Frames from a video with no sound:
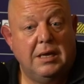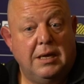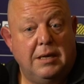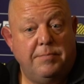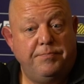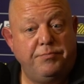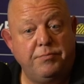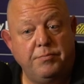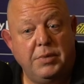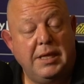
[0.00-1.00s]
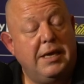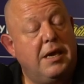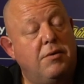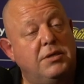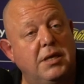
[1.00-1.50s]
Um, but there you
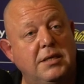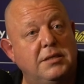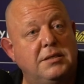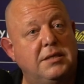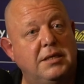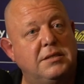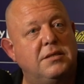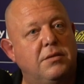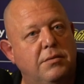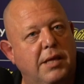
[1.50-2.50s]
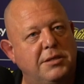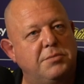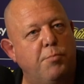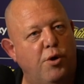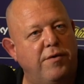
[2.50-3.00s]
go. It's it's
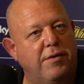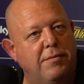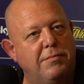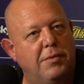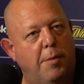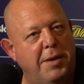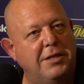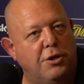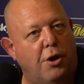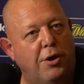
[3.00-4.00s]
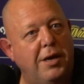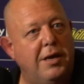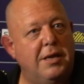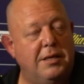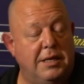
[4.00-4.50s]
that's my opinion on it.
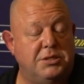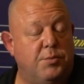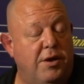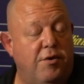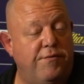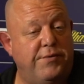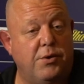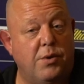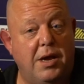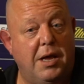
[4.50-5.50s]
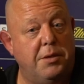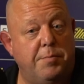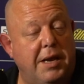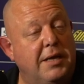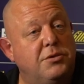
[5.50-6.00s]
That's the way I feel. Other
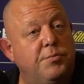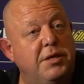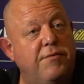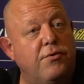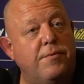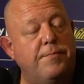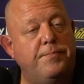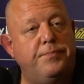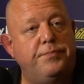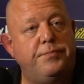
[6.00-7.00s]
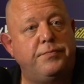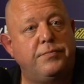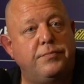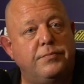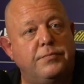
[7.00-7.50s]
players will be different. Merv,
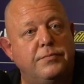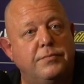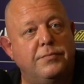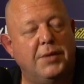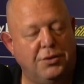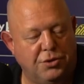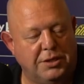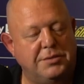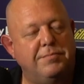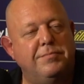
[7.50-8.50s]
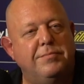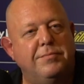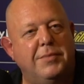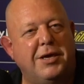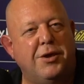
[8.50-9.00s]
congratulations and pleasure Cheers. as always. Thank you
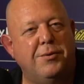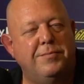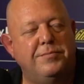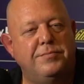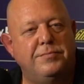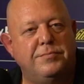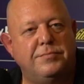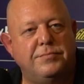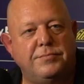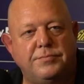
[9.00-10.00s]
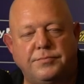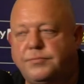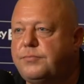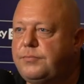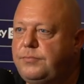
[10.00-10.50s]
very Thank much. you. Merv,
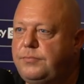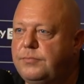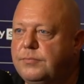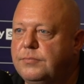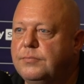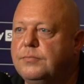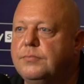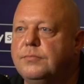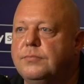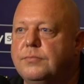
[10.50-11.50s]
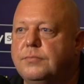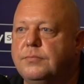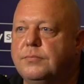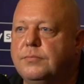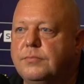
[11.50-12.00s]
I remember speaking to you at the, the
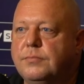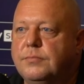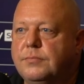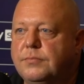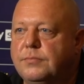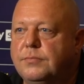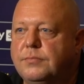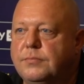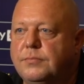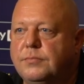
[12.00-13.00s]
World Grand Prix and you said